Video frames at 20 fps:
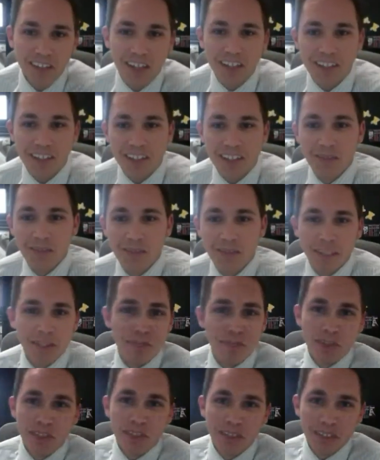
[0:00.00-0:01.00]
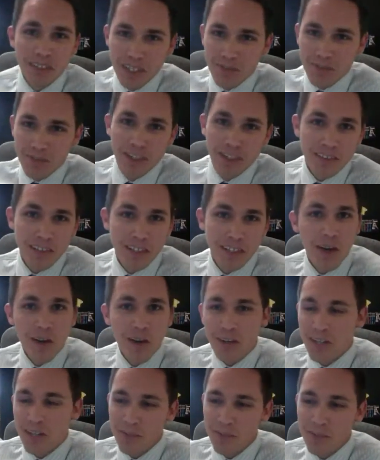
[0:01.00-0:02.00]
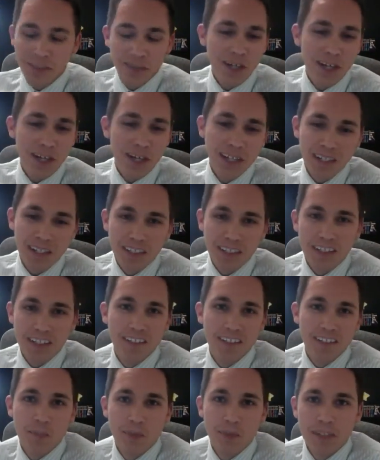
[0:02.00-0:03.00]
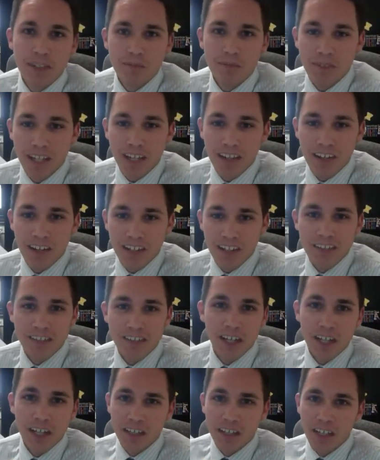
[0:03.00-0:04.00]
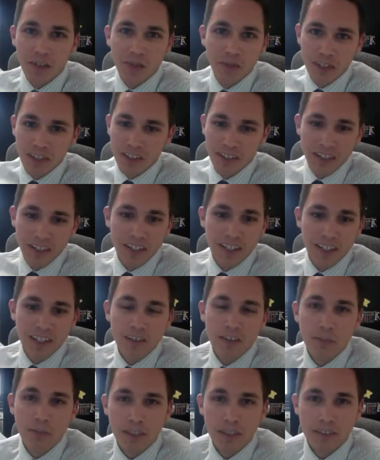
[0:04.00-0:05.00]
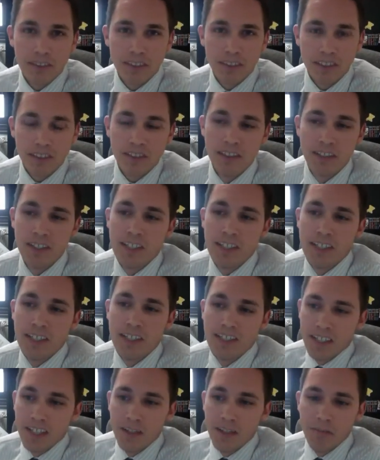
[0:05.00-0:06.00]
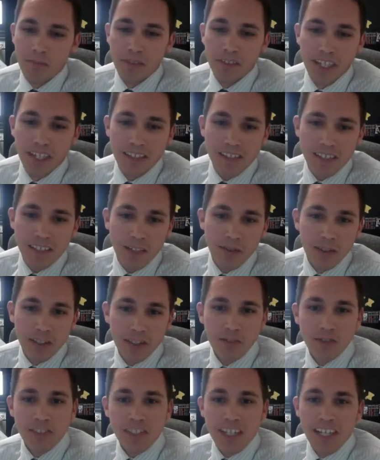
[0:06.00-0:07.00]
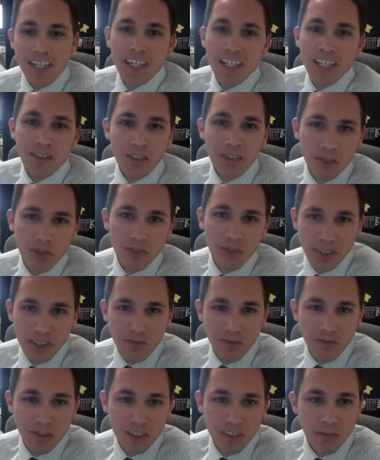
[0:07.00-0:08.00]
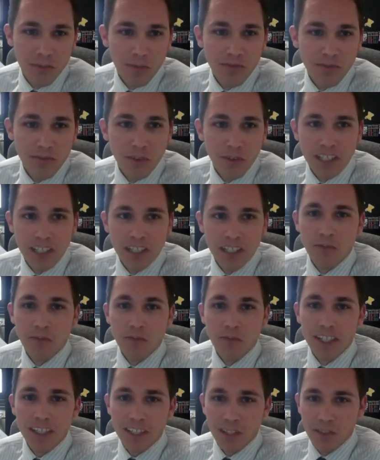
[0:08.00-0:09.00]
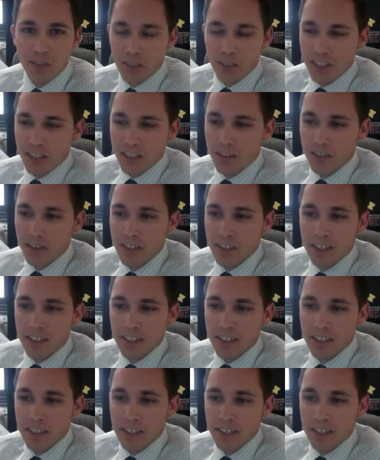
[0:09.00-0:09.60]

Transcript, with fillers: talk to them. They just put their name down and say, "Oh, he'd be great," and then they put them down, and it's out of nowhere that they hear about this. Right. Um, the last thing you want to do is anger your reference before they even write their letter.